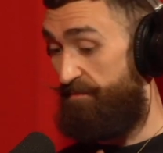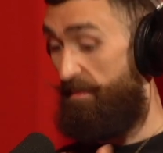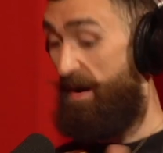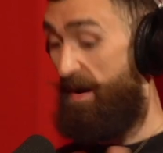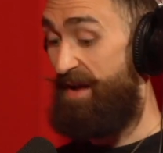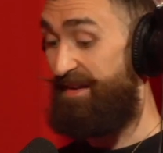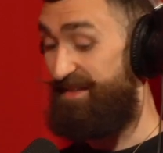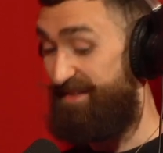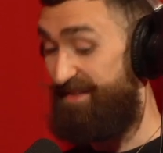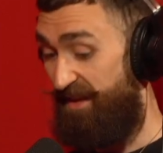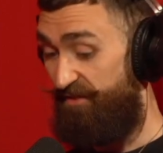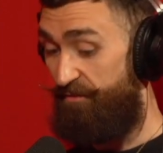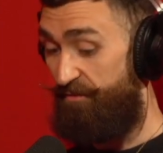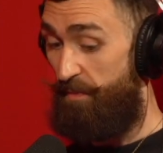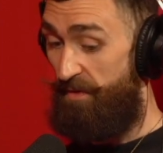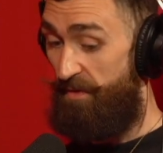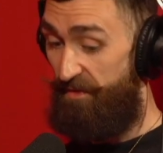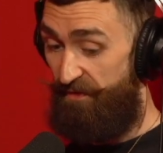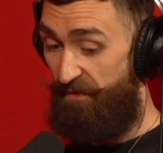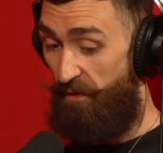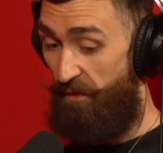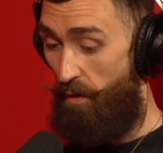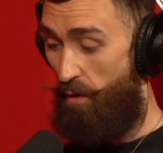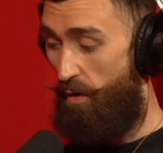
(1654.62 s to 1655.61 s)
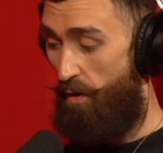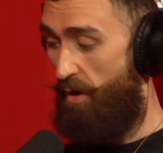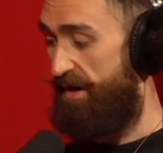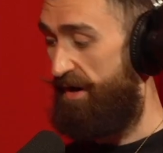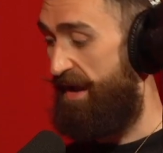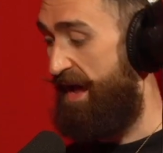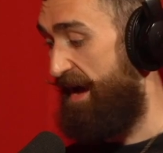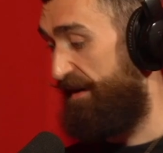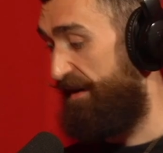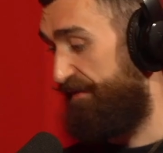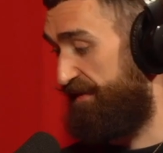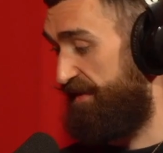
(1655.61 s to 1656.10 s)
myself before
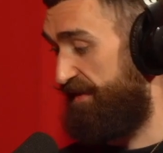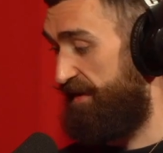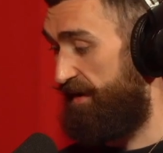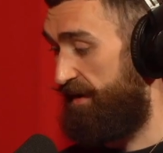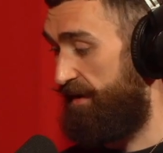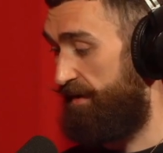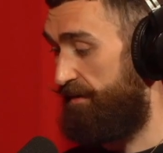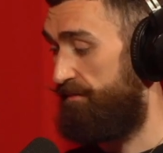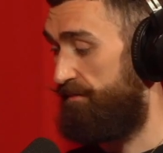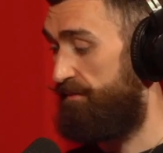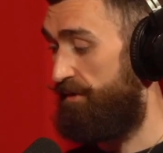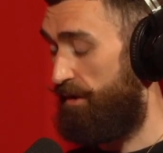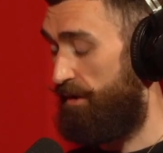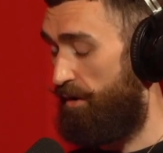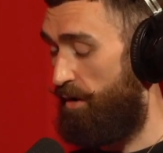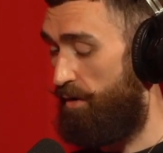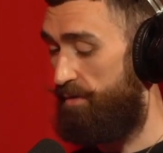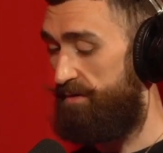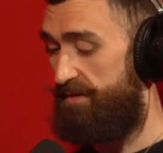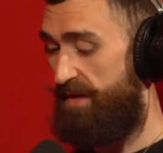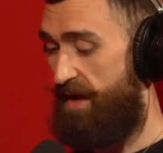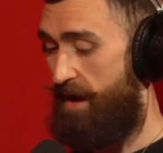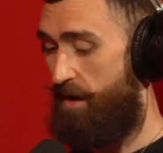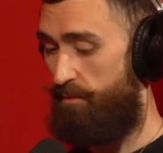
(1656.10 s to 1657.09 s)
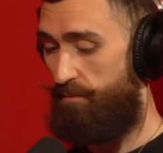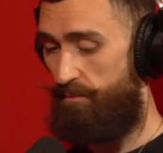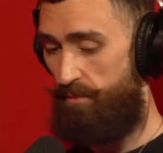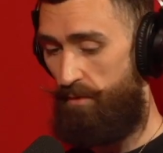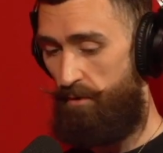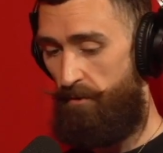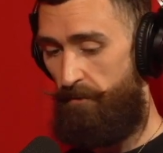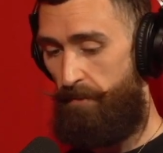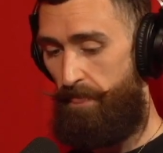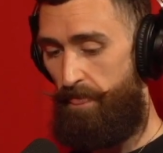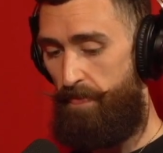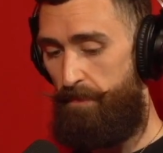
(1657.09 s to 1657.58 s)
and after the lockdown,
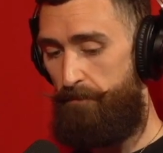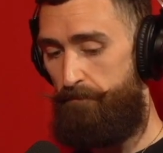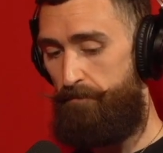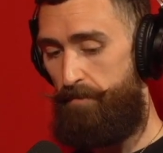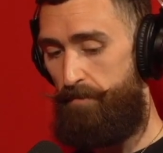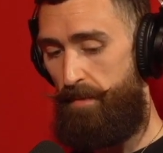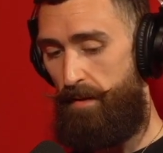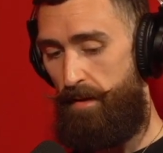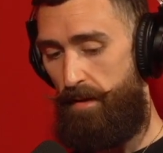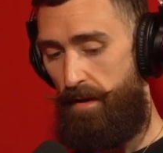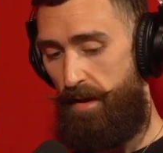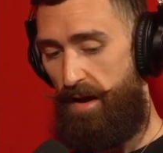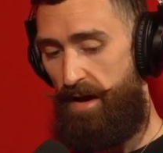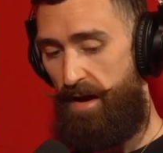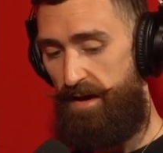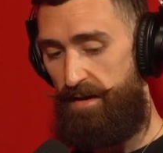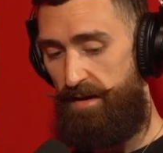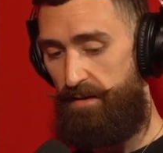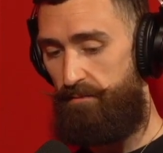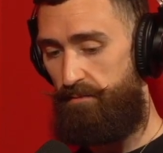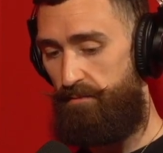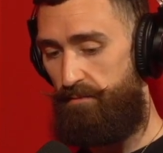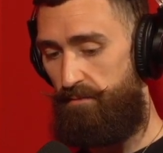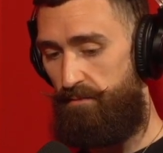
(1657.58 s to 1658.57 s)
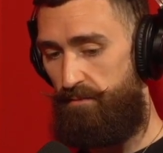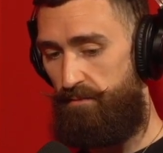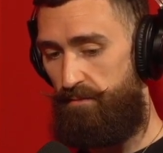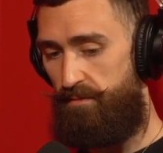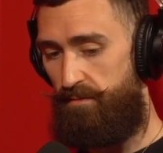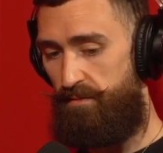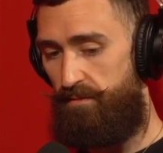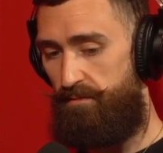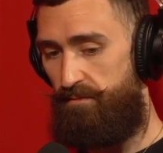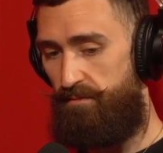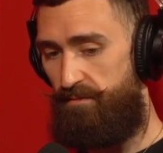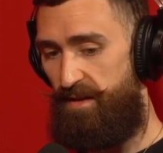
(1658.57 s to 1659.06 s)
I
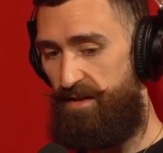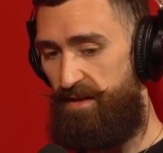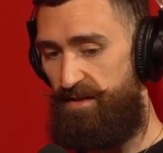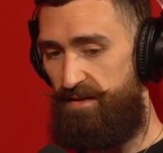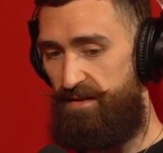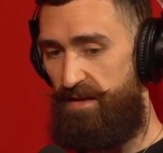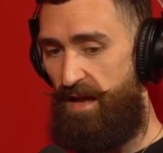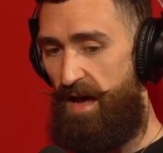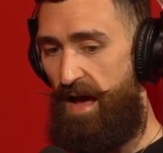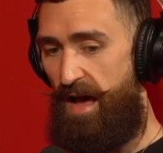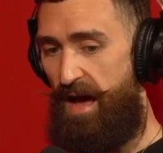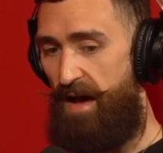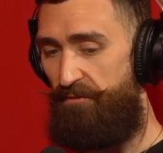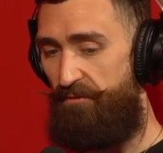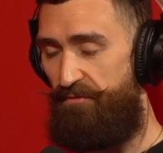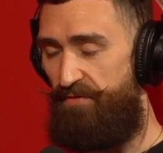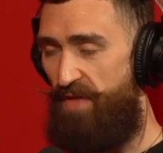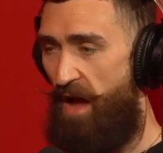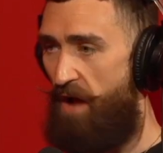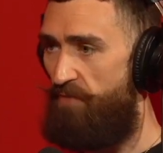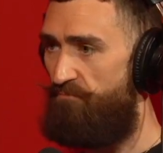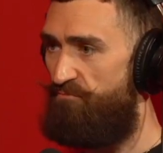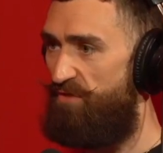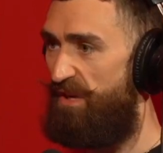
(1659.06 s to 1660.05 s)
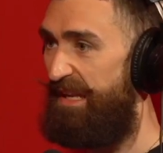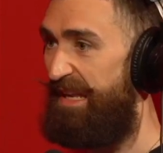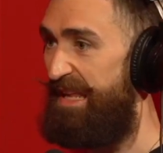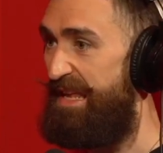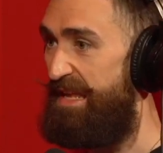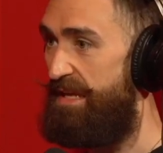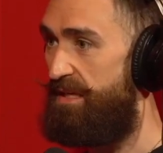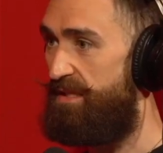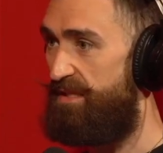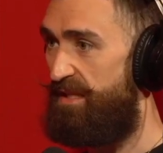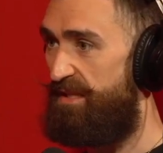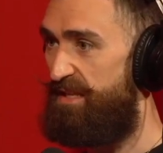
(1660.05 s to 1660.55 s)
didn't have that
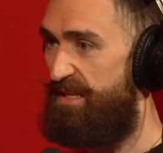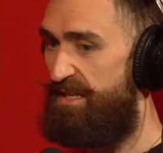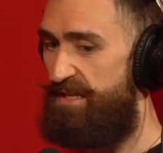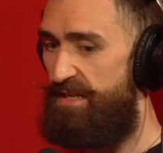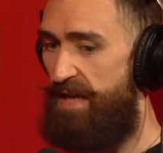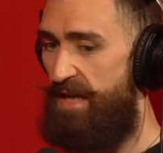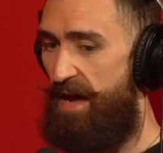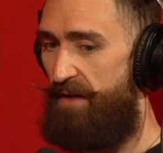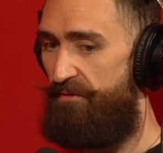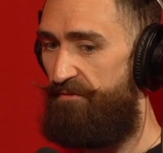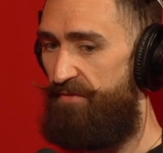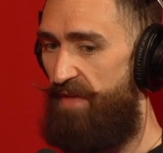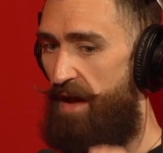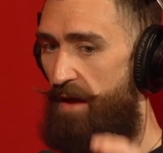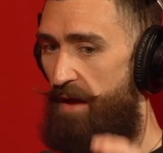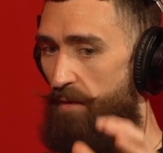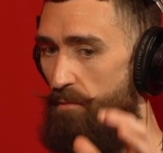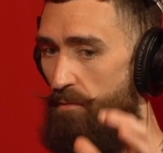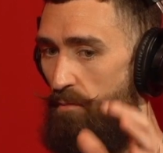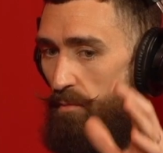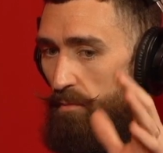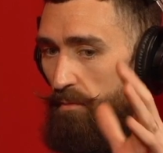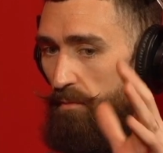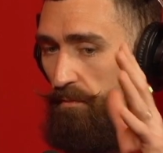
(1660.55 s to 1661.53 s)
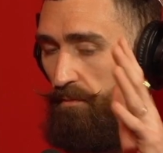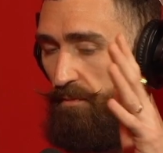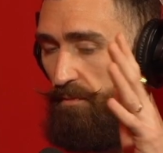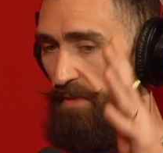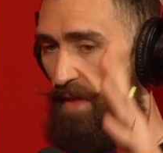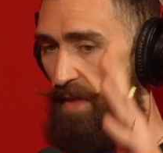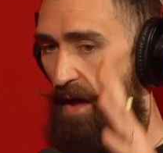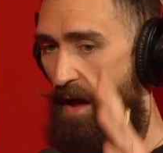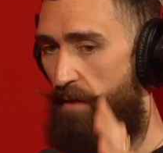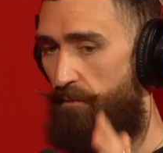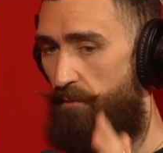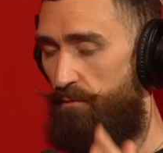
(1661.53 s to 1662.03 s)
release. I didn't have that
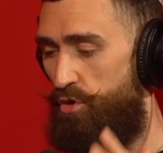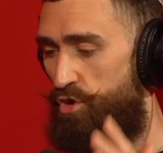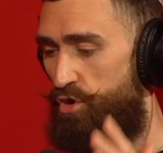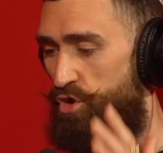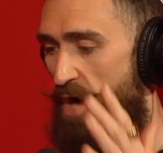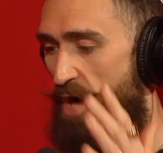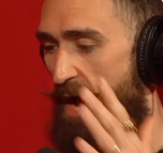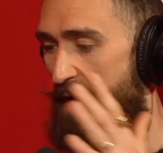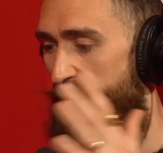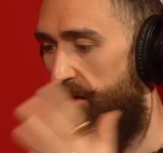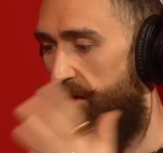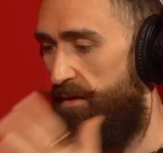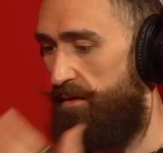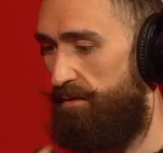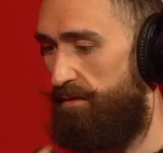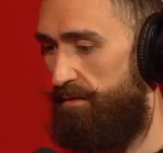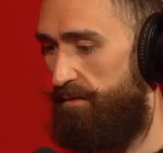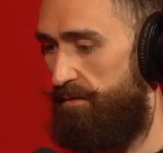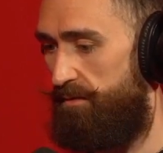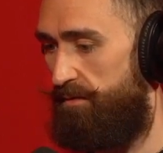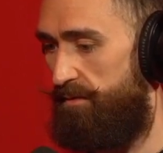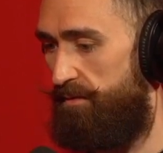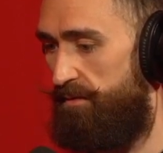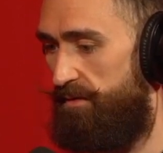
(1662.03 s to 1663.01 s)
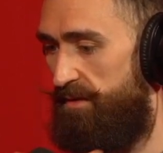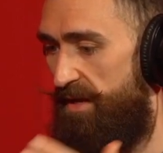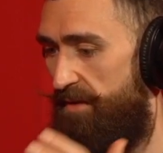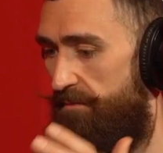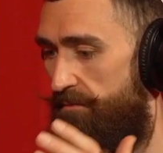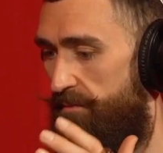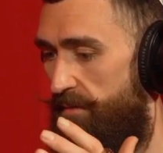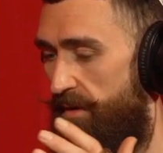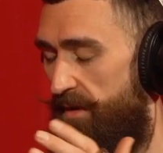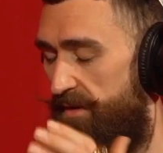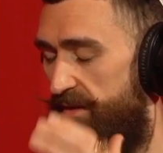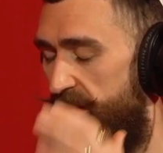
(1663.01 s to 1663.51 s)
channel
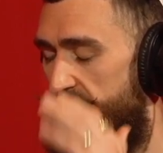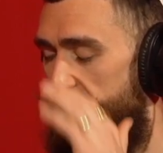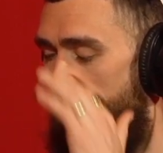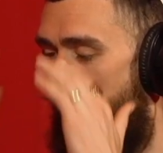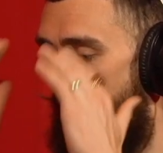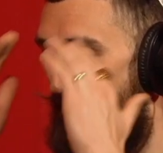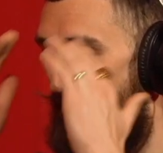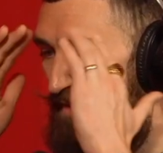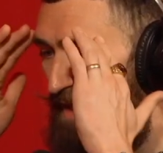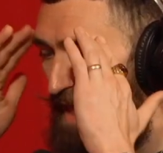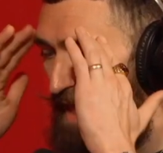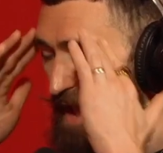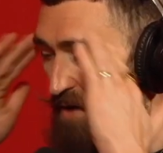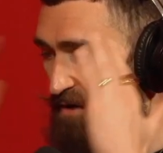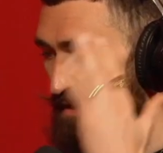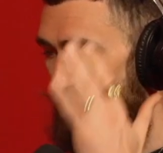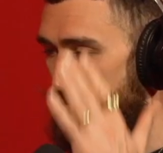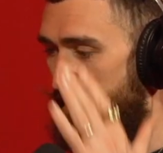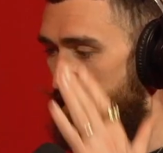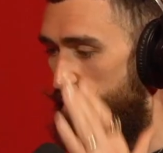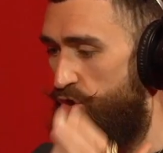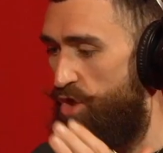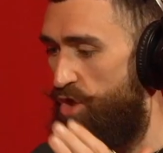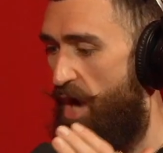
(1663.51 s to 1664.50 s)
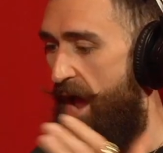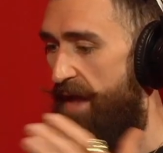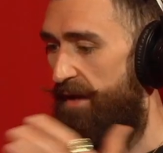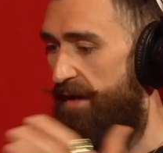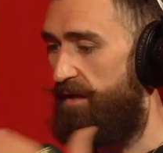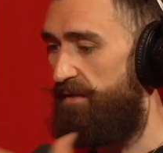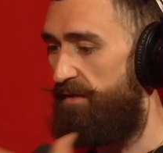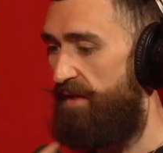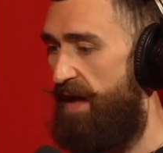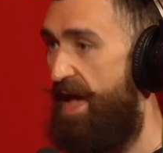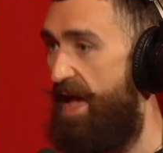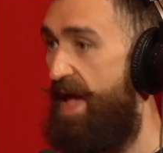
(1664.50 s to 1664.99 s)
I didn't have an area to
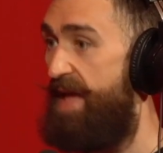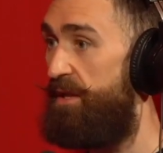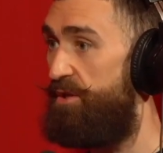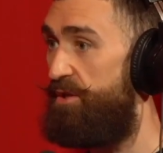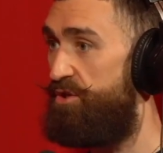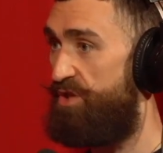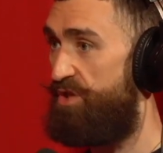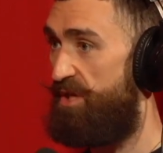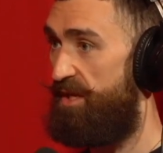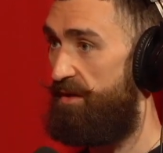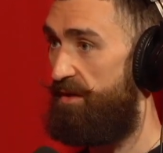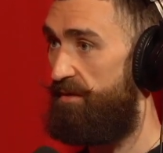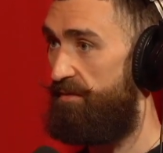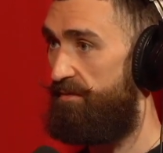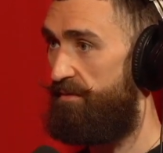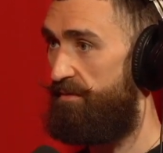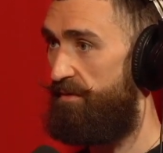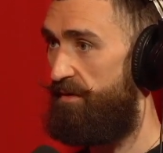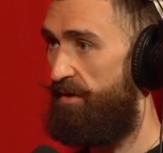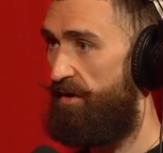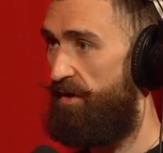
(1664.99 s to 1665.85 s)
channel that energy.